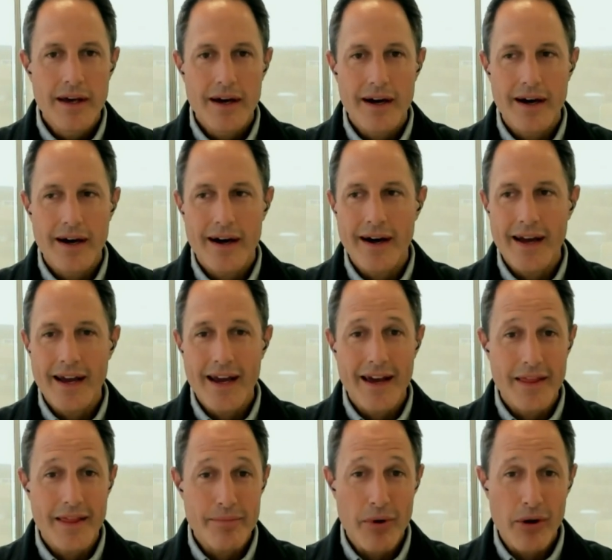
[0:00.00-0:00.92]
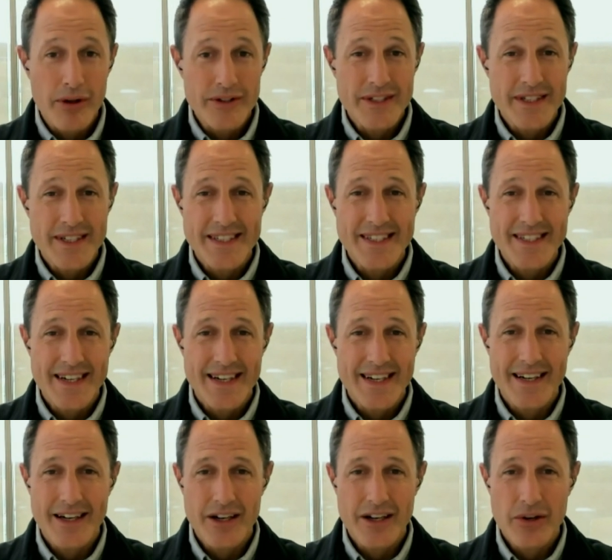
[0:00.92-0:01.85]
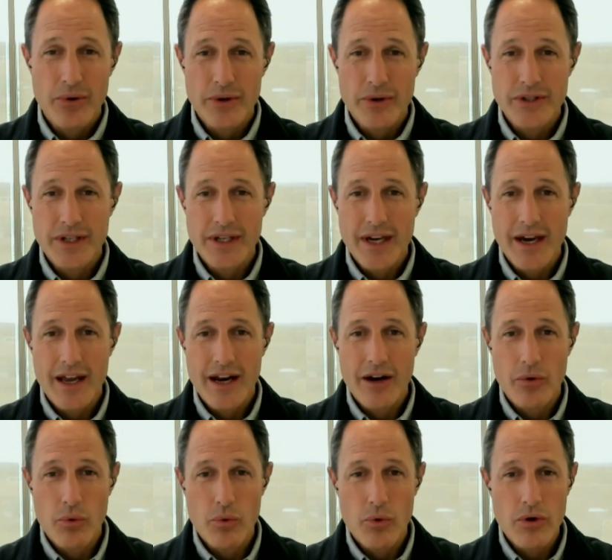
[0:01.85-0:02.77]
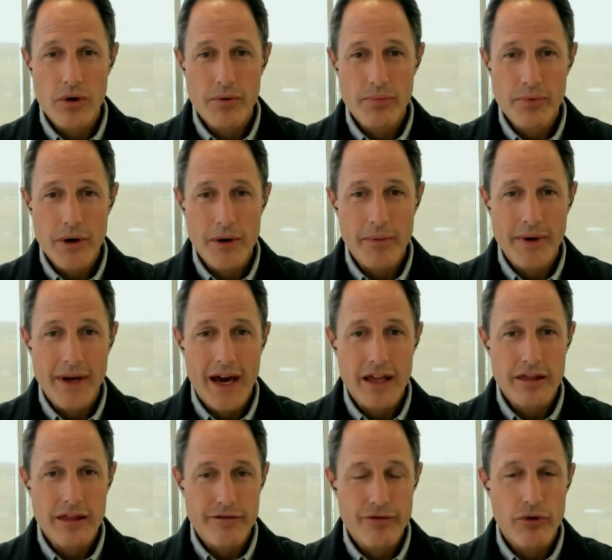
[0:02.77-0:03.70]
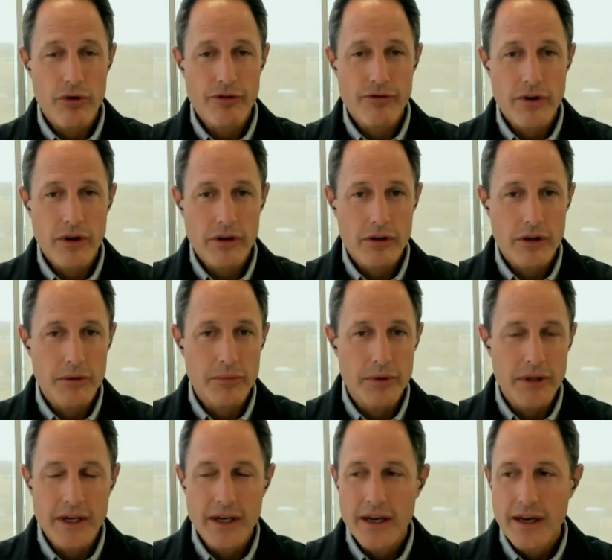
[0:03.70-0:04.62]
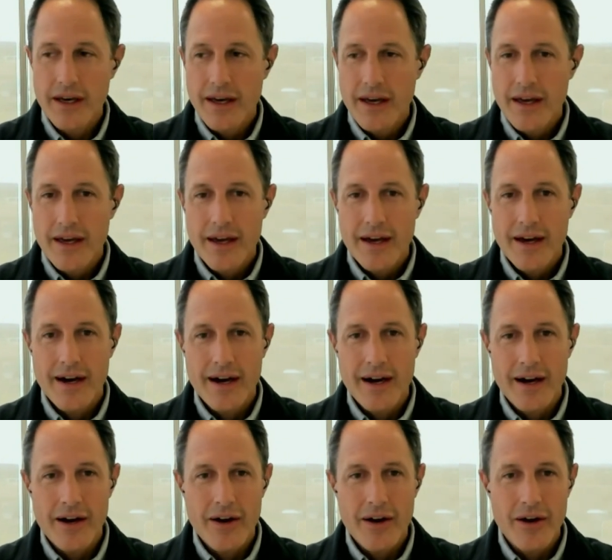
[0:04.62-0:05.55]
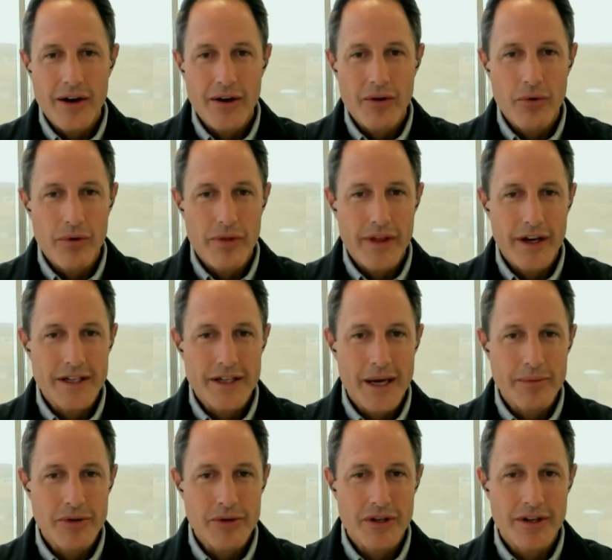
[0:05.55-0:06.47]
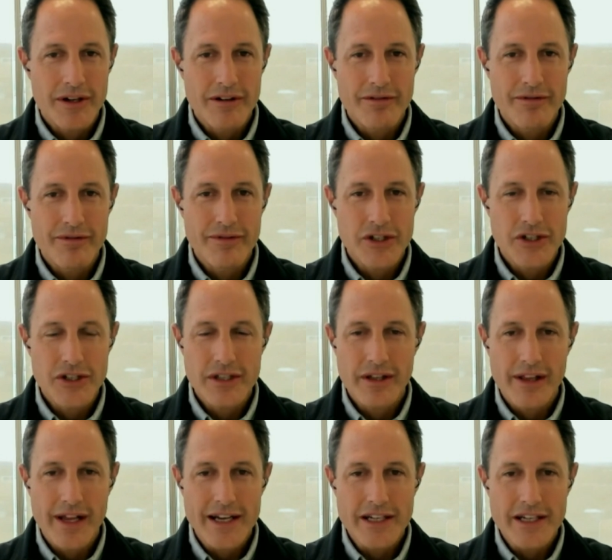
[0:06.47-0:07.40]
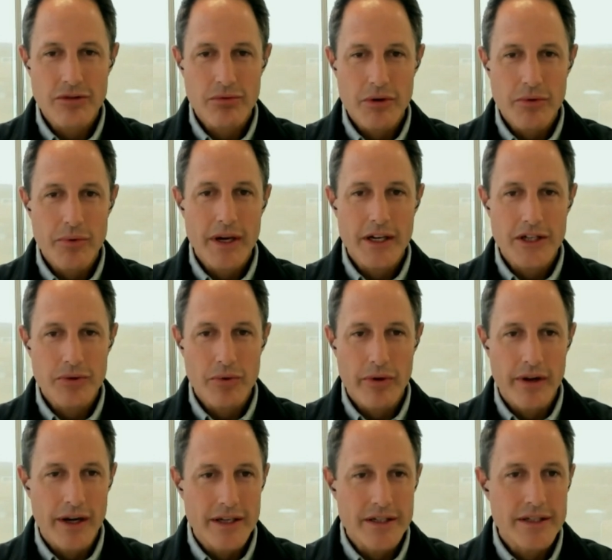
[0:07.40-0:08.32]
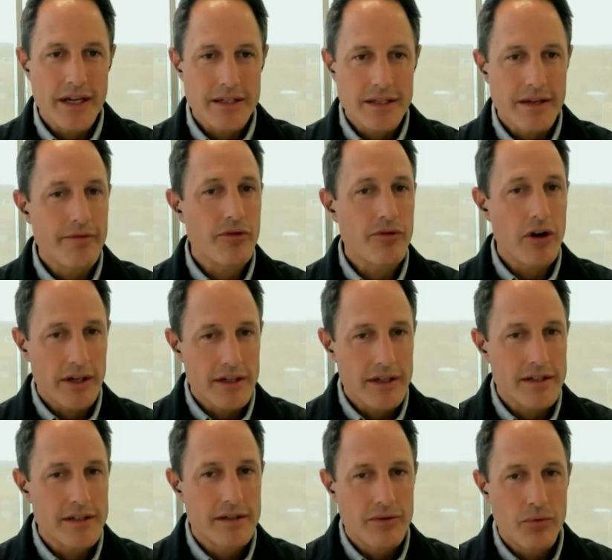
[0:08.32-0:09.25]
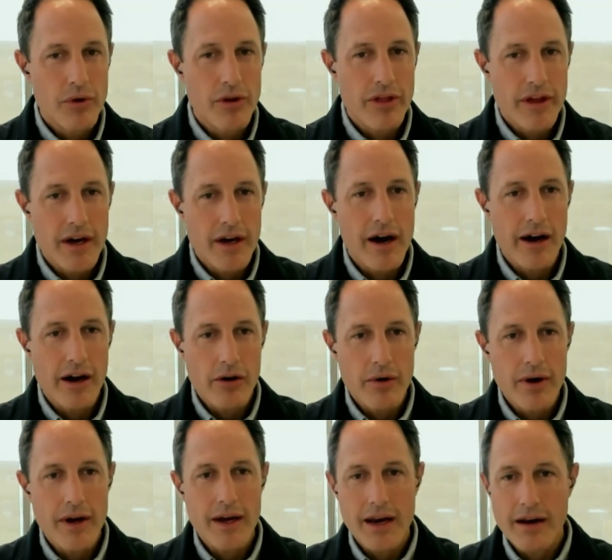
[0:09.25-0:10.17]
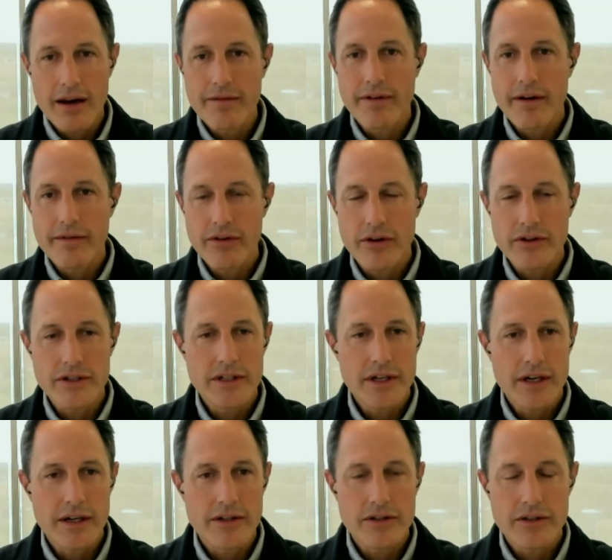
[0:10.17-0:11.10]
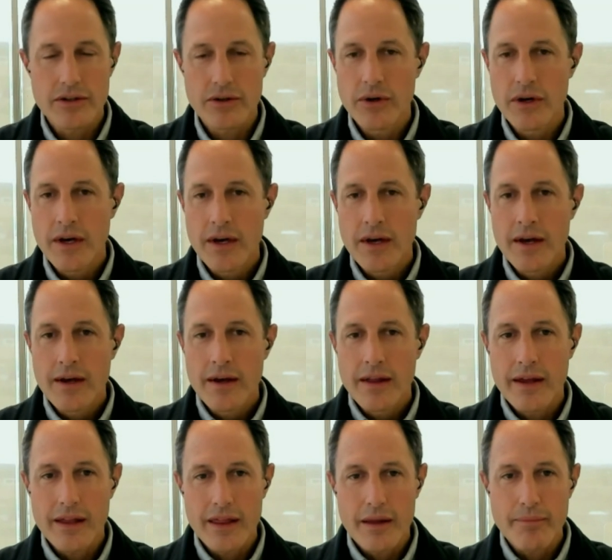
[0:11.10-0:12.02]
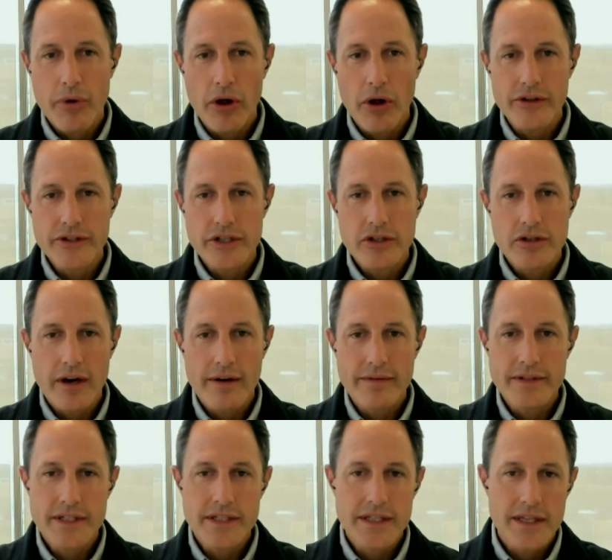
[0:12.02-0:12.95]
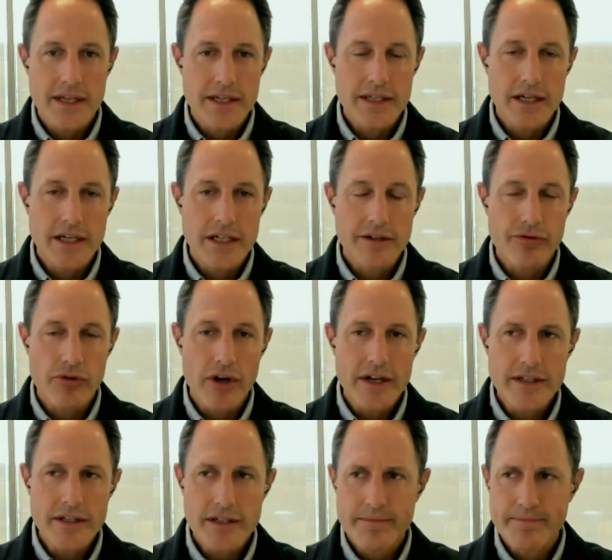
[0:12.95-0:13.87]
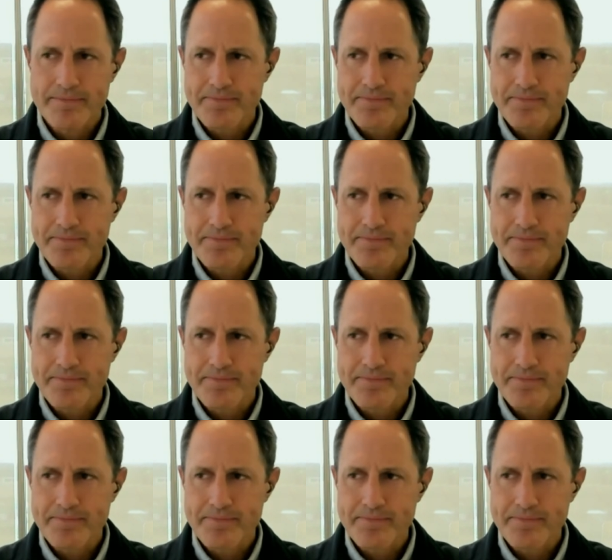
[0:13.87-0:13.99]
Uh, and the policies, uh, of course, in Canada were probably at the forefront globally uh, with the exception of just in the last three weeks where the United States leapfrogged us with the IRA at $85 a ton. So I think that policy drives these things for us.